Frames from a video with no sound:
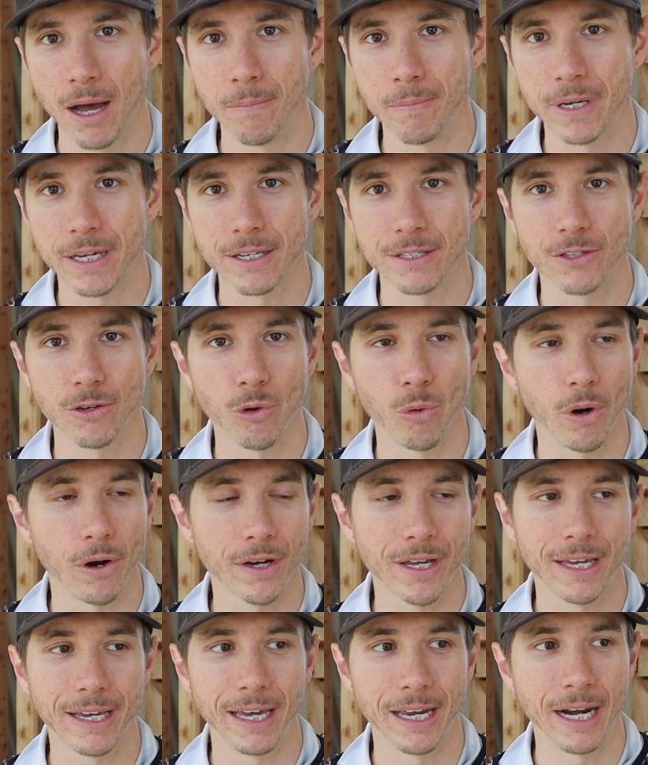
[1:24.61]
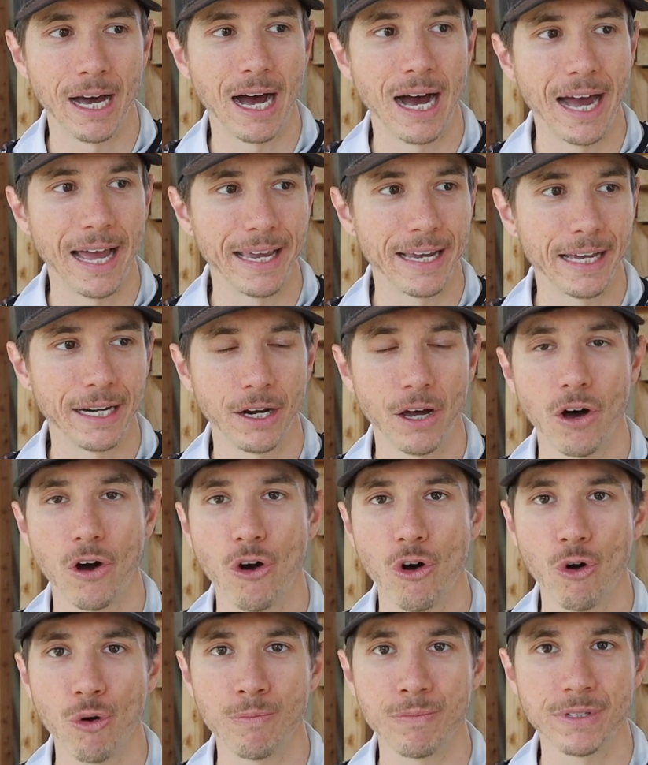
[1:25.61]
because they're working in high-end
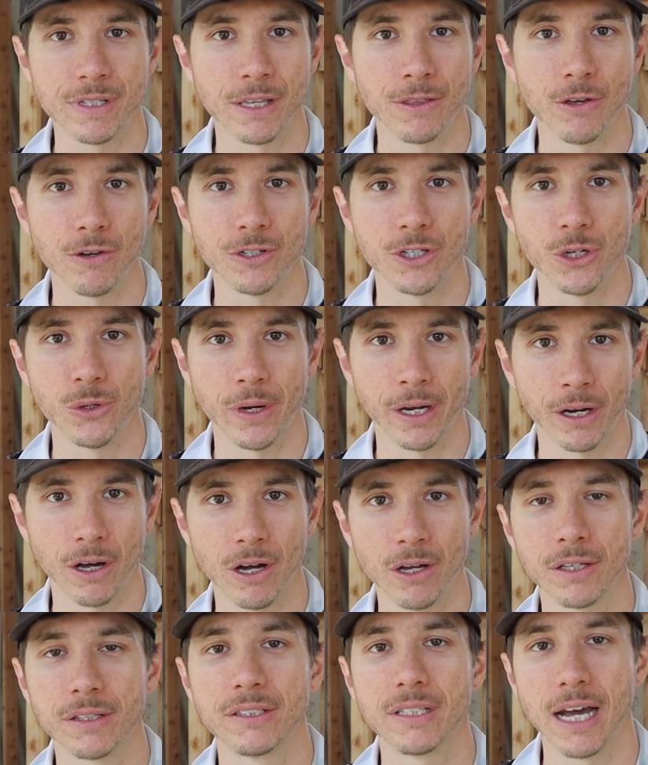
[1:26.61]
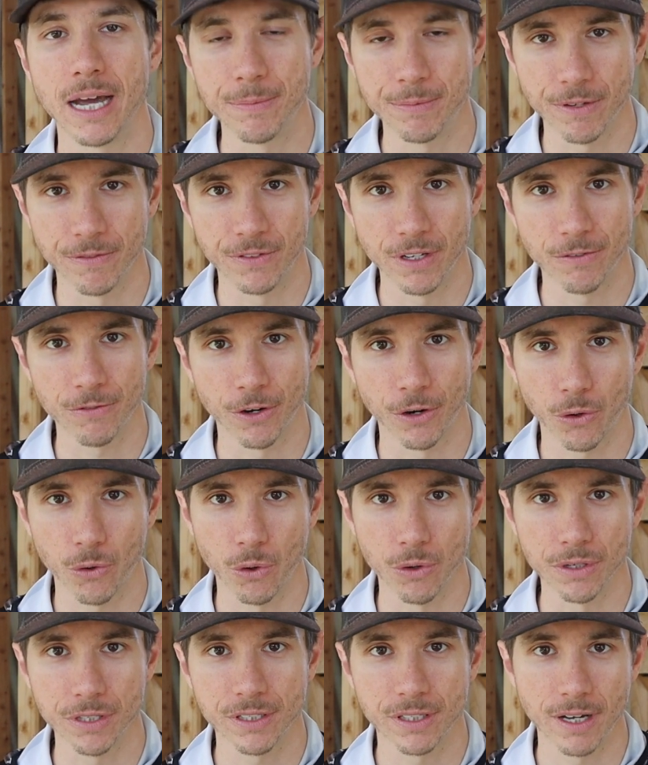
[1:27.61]
homes and they're doing all types of different
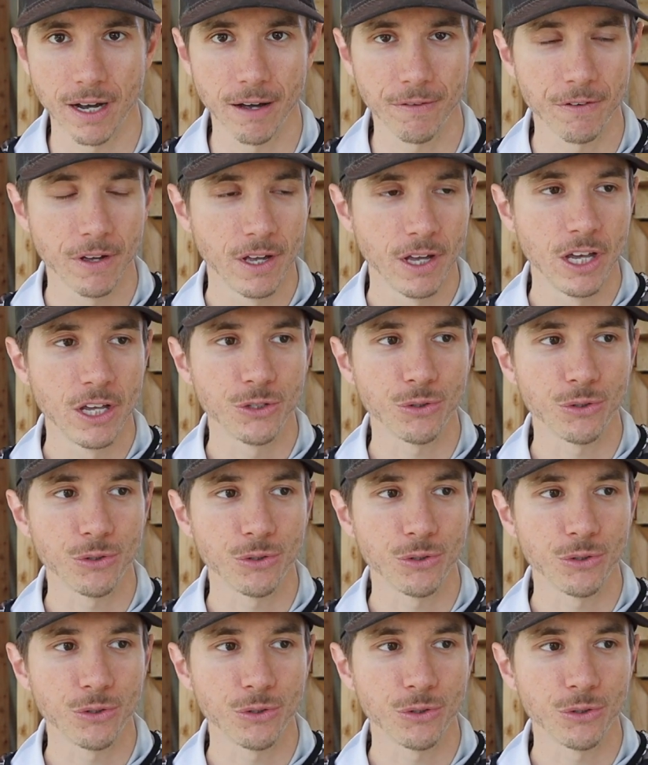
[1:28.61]
cool stuff.